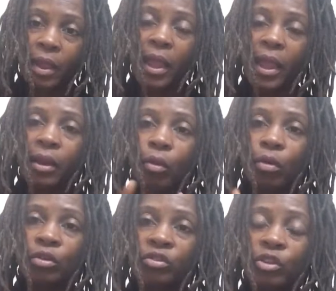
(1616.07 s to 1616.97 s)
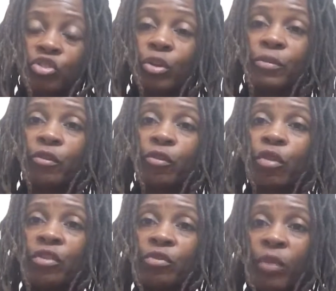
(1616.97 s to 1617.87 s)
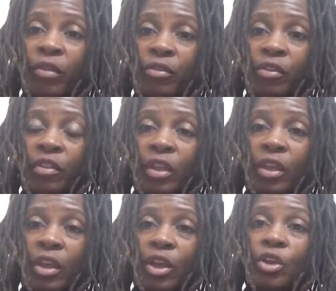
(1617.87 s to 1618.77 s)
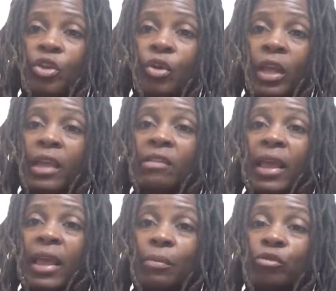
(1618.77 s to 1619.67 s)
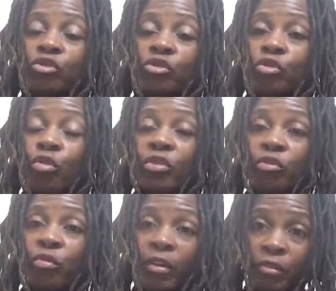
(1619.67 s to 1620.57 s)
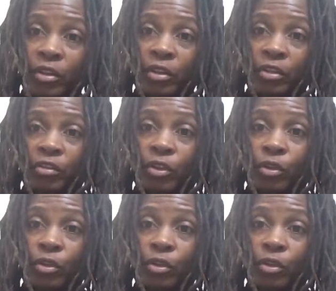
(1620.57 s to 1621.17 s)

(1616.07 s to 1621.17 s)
And also in terms of cross-referencing, he's able to cross-reference